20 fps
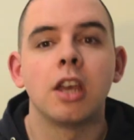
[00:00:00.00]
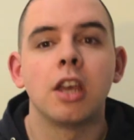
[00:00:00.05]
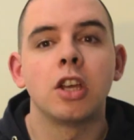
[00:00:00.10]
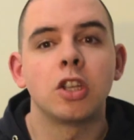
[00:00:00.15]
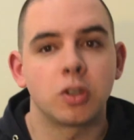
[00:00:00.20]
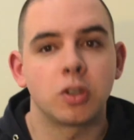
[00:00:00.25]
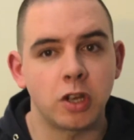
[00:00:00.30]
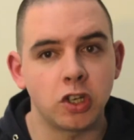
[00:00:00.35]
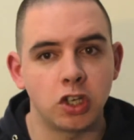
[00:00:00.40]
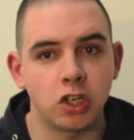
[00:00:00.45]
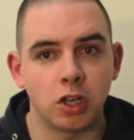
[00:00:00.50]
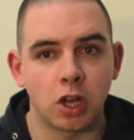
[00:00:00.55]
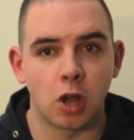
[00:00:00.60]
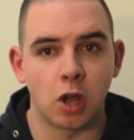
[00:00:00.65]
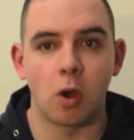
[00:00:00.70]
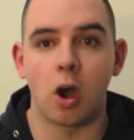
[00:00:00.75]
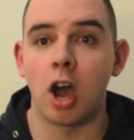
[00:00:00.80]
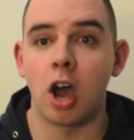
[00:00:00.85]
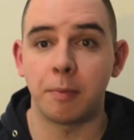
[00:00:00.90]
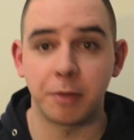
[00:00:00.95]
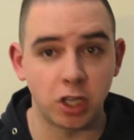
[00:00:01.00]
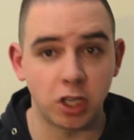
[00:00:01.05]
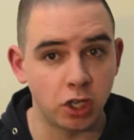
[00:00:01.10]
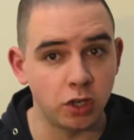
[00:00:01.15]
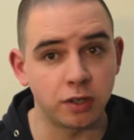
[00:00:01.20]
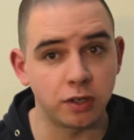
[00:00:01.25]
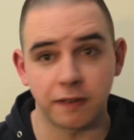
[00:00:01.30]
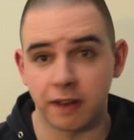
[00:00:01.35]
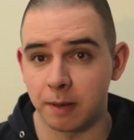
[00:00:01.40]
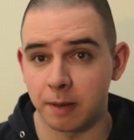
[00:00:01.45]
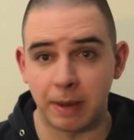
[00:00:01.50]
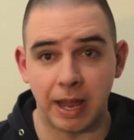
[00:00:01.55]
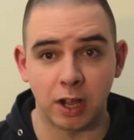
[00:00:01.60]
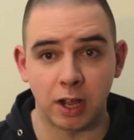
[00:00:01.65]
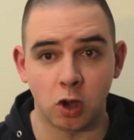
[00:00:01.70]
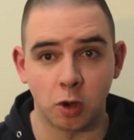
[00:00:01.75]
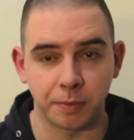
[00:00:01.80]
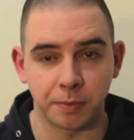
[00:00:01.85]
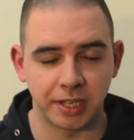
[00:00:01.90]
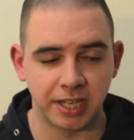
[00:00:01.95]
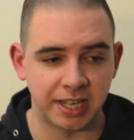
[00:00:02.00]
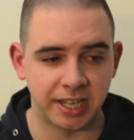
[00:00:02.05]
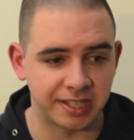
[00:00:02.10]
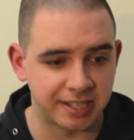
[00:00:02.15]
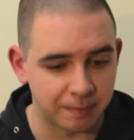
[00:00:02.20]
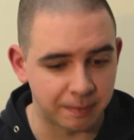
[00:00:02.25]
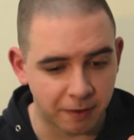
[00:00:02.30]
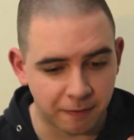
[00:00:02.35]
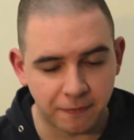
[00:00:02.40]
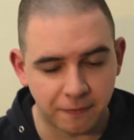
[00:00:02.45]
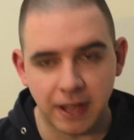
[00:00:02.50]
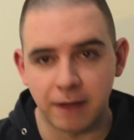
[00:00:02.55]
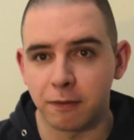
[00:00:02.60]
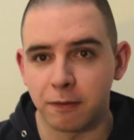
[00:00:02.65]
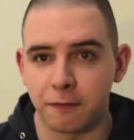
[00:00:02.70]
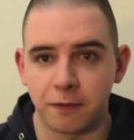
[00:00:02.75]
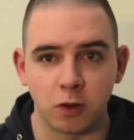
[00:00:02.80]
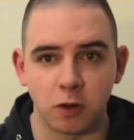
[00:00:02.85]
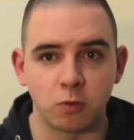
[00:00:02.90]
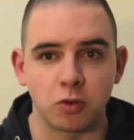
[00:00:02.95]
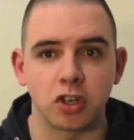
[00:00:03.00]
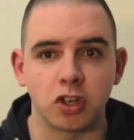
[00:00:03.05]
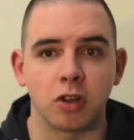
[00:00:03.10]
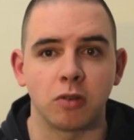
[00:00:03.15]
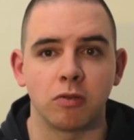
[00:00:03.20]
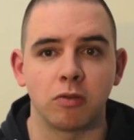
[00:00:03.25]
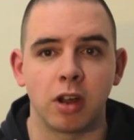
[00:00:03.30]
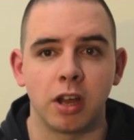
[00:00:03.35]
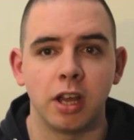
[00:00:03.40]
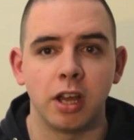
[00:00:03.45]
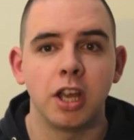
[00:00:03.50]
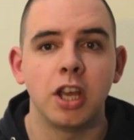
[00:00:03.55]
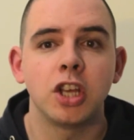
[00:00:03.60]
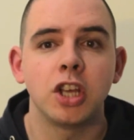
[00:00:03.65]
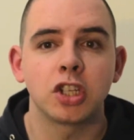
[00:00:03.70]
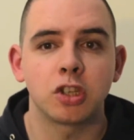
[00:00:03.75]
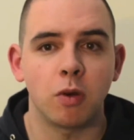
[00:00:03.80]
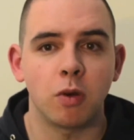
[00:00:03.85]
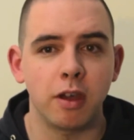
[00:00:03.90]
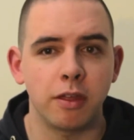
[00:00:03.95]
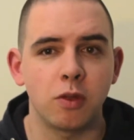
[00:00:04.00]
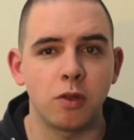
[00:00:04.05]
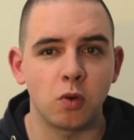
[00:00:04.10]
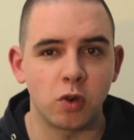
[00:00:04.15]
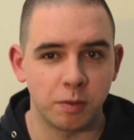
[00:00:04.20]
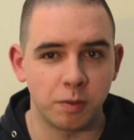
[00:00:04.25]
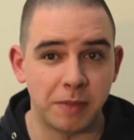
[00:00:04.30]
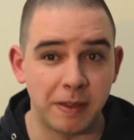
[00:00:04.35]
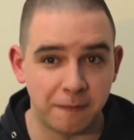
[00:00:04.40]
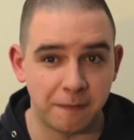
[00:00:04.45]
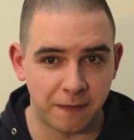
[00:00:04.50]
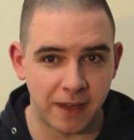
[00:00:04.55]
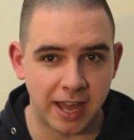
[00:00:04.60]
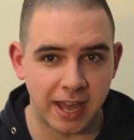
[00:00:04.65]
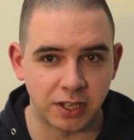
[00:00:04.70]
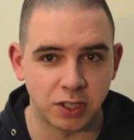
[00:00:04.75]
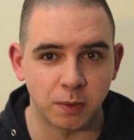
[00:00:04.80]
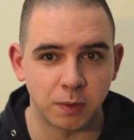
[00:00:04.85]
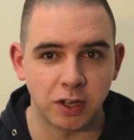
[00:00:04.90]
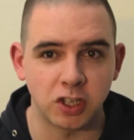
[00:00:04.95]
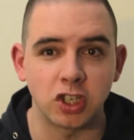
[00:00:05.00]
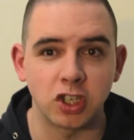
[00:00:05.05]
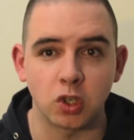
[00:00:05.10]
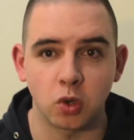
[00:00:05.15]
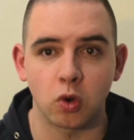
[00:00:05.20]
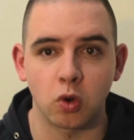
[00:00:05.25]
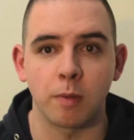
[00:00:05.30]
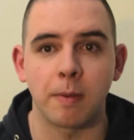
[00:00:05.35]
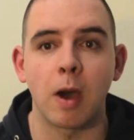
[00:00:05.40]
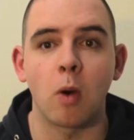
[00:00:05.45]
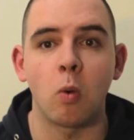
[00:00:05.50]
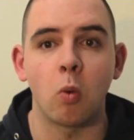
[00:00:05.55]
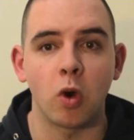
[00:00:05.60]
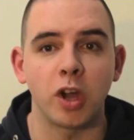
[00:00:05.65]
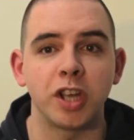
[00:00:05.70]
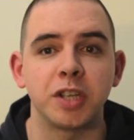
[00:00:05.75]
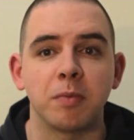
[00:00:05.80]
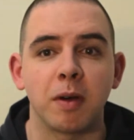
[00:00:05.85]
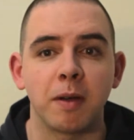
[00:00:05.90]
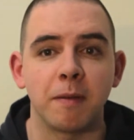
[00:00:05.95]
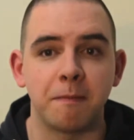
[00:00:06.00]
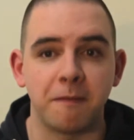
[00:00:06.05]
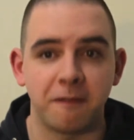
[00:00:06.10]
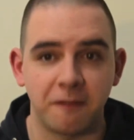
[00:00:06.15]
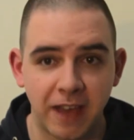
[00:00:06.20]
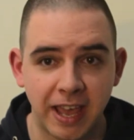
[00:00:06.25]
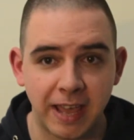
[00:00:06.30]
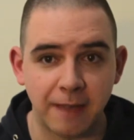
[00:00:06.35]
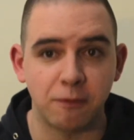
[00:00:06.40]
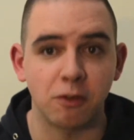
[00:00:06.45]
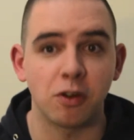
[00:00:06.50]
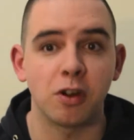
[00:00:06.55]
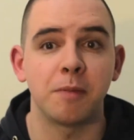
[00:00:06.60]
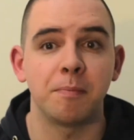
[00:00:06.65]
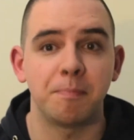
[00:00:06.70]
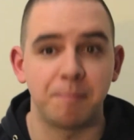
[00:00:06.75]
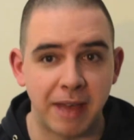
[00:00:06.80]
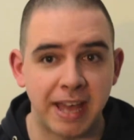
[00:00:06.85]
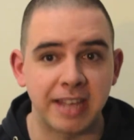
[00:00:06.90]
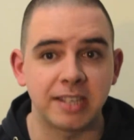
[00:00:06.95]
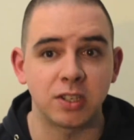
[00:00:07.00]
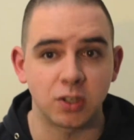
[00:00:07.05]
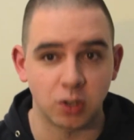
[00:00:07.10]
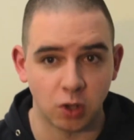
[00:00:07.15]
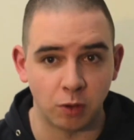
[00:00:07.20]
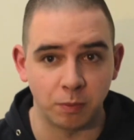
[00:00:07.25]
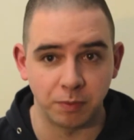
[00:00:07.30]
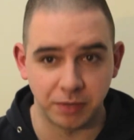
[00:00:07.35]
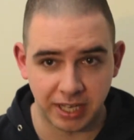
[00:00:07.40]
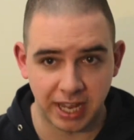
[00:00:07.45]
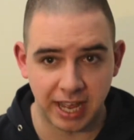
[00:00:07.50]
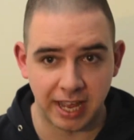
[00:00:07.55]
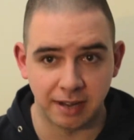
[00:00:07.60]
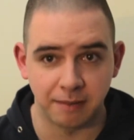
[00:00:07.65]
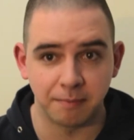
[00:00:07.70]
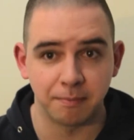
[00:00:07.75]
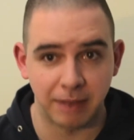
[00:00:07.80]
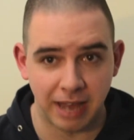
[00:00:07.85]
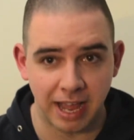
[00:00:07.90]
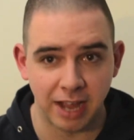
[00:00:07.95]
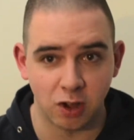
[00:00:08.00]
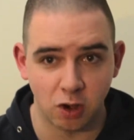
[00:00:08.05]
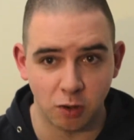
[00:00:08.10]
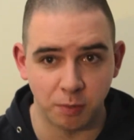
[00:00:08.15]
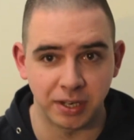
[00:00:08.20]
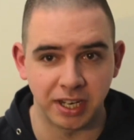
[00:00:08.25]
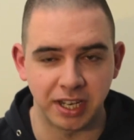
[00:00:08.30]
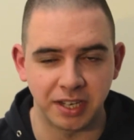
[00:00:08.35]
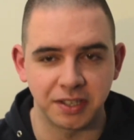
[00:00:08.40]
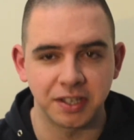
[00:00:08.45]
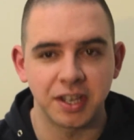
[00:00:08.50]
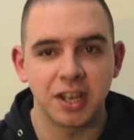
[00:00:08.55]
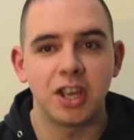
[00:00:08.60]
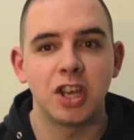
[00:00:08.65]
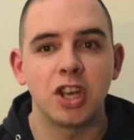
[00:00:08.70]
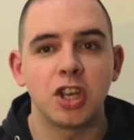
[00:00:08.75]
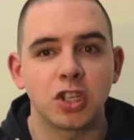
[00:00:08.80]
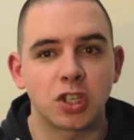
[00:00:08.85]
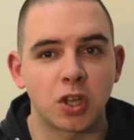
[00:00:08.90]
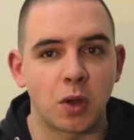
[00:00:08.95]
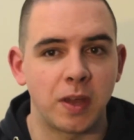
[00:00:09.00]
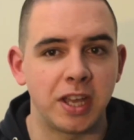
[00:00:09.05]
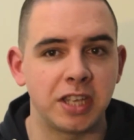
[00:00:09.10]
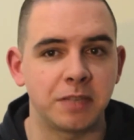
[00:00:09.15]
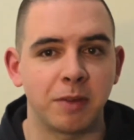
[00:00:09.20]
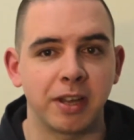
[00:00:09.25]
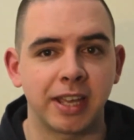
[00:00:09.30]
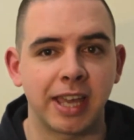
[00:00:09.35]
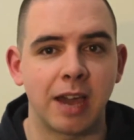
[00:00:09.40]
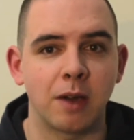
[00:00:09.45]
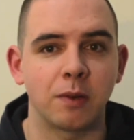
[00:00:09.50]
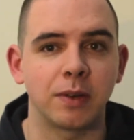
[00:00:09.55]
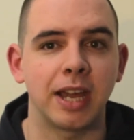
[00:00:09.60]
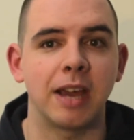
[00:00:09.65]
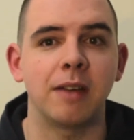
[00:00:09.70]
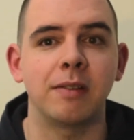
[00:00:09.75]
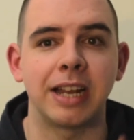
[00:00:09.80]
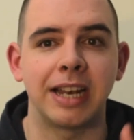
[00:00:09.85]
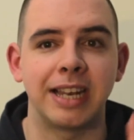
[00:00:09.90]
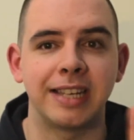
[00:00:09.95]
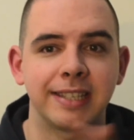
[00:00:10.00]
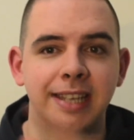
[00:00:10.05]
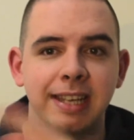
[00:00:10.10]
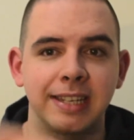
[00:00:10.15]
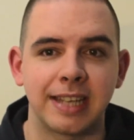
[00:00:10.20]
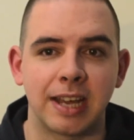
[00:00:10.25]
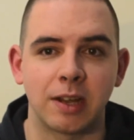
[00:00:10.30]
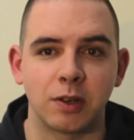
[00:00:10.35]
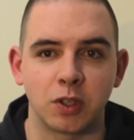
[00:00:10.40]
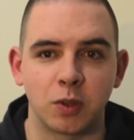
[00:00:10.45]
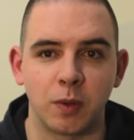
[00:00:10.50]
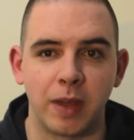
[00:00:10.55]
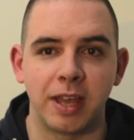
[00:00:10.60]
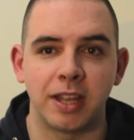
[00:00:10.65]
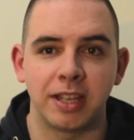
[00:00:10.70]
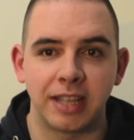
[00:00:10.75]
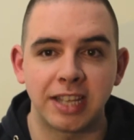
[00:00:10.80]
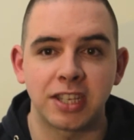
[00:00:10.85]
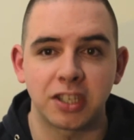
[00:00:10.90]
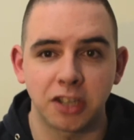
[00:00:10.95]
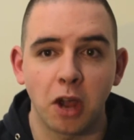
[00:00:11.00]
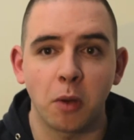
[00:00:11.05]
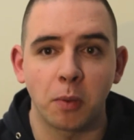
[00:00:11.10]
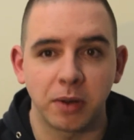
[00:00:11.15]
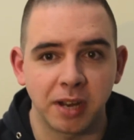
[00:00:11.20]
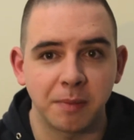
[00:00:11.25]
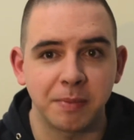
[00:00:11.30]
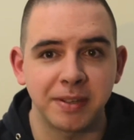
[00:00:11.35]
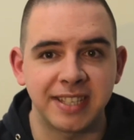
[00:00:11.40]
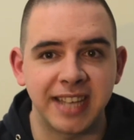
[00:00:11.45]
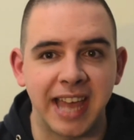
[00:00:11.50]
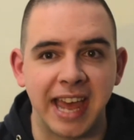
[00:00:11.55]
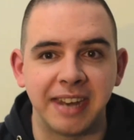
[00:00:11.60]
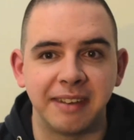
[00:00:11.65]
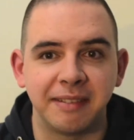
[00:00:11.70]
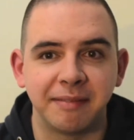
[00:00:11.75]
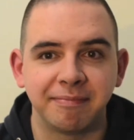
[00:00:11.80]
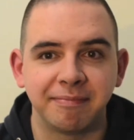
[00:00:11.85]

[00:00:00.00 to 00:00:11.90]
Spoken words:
So as you know, I'm a huge fan of black comedies, they're my favourite film genre, so I thought it'd be fair to actually talk about what is my favourite best top 10 black comedies. So here's my countdown and let's get down to it. Let's start with number 10.